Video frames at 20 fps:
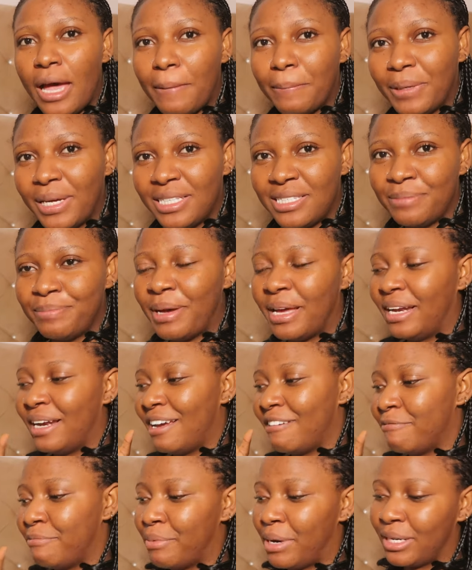I'm getting my
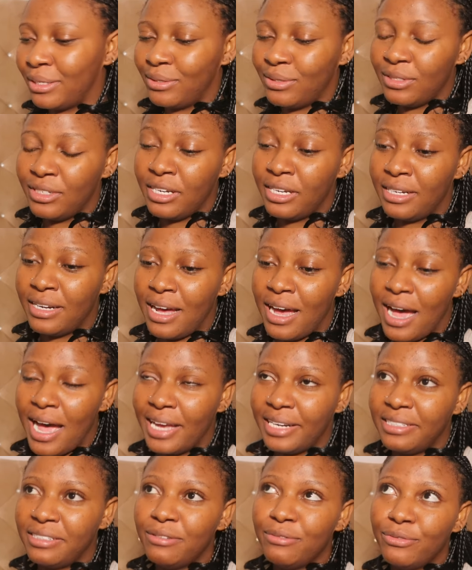life back together.
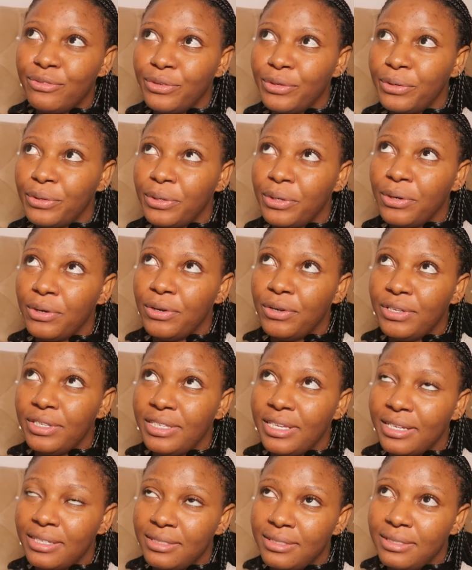I didn't vlog
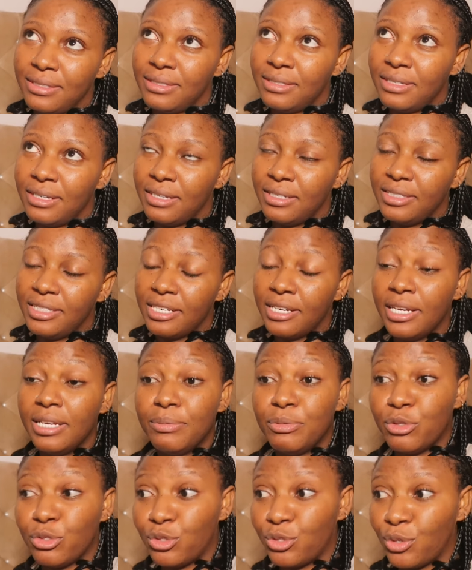yesterday. The
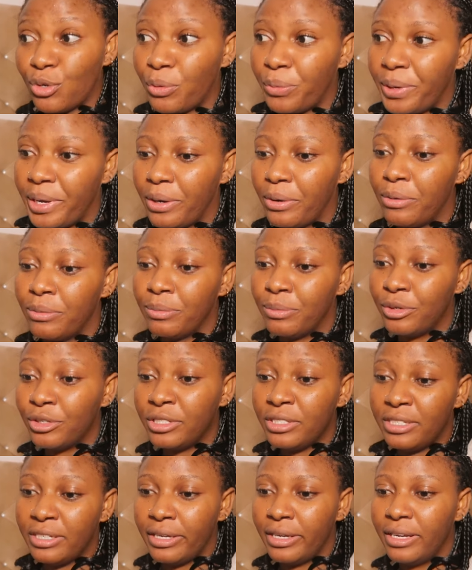clips you saw were on
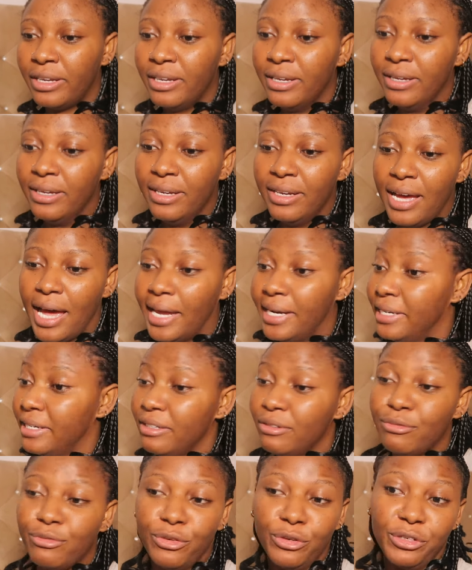Monday. I
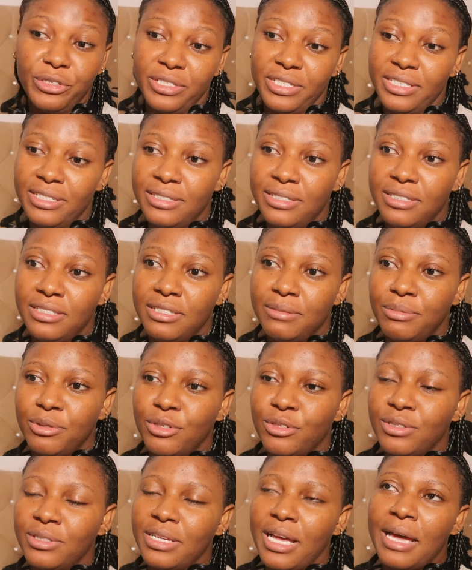didn't vlog yesterday
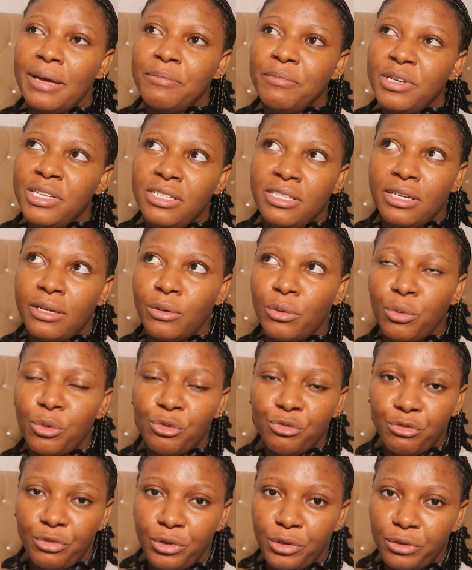because I made a
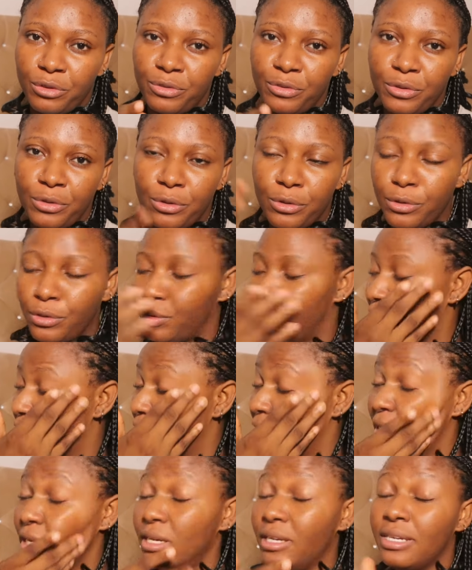whole vlog for
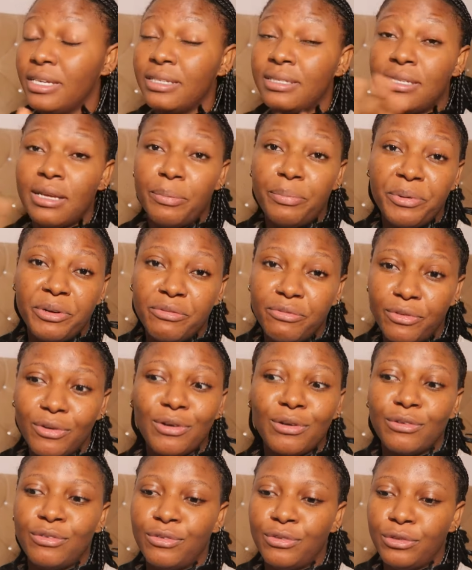a separate
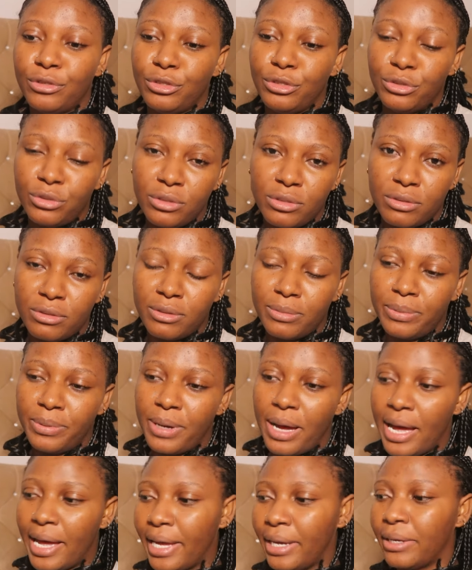vlog for YouTube.
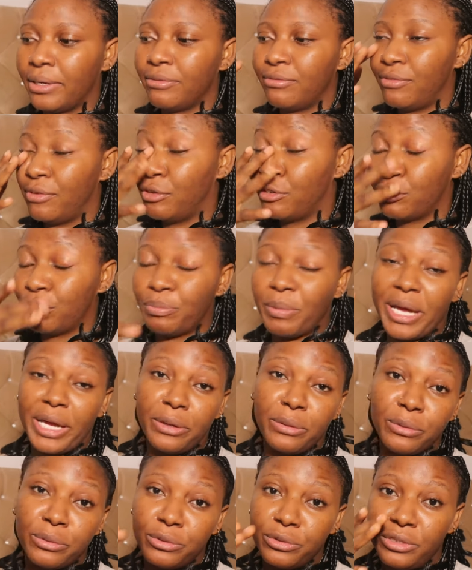I vlogged
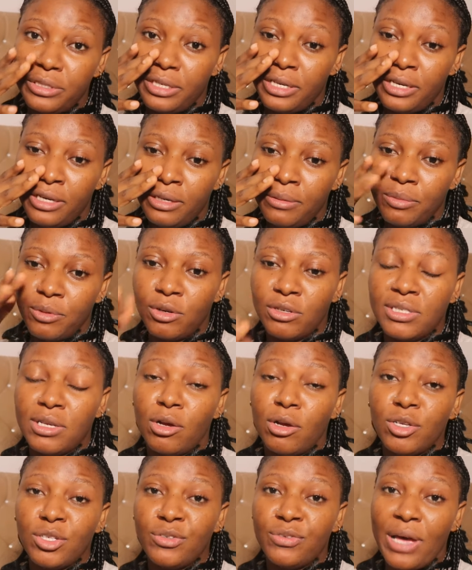my whole day because
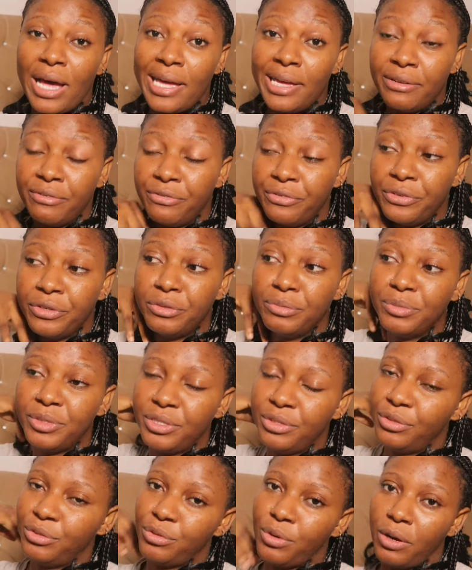I filmed
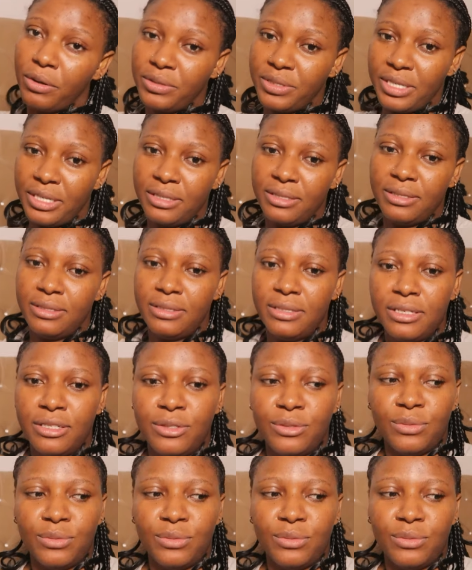throughout yesterday.